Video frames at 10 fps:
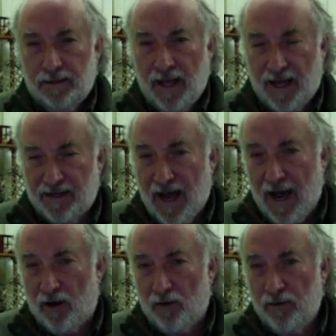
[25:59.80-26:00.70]
And
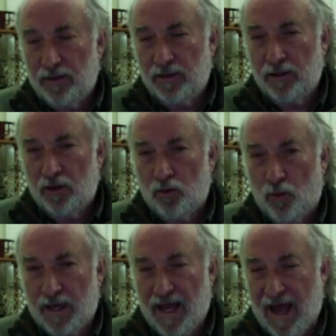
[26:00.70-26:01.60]
now
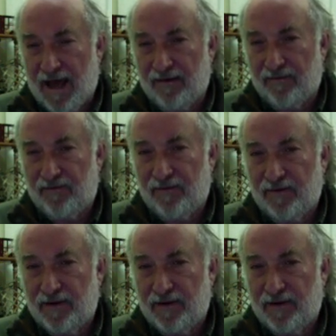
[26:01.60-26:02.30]
we have